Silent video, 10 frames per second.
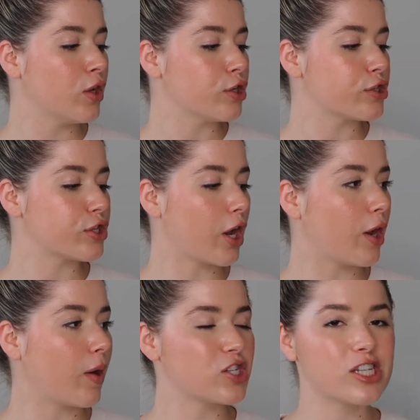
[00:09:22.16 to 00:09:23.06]
So
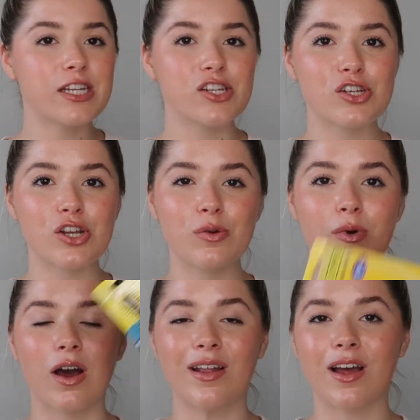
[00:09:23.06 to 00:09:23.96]
I just needed a new
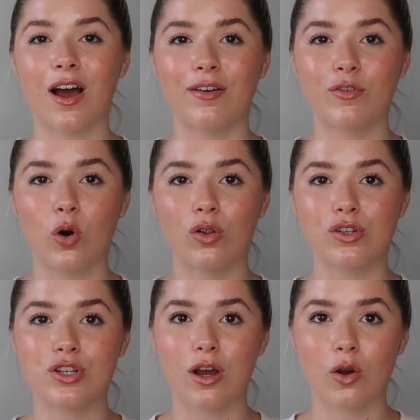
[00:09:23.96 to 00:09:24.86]
one. I've
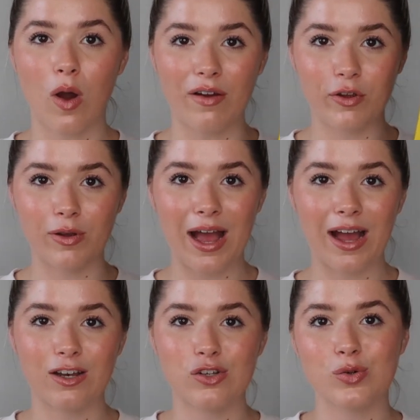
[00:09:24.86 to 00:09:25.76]
got quite a few
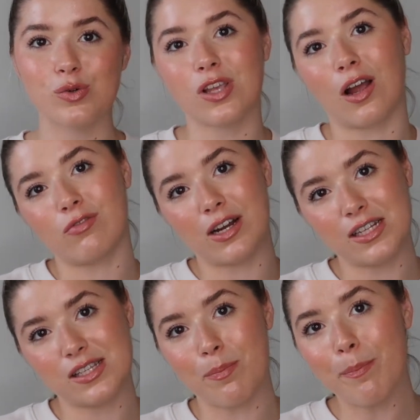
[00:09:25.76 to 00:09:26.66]
candles that I'm ready
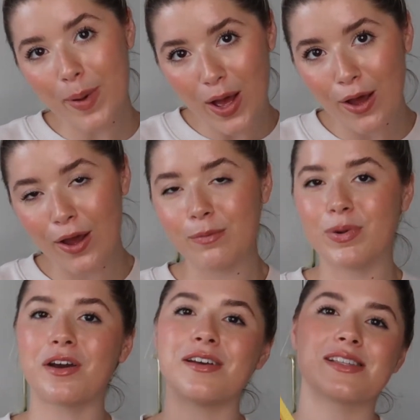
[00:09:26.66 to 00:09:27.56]
to burn
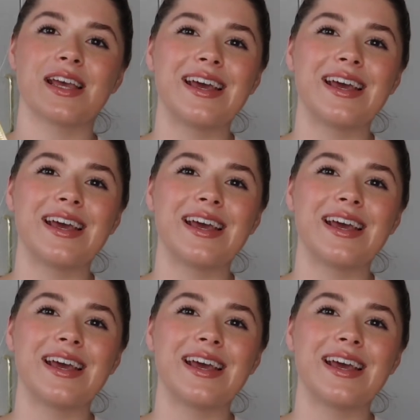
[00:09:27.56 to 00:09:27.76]
because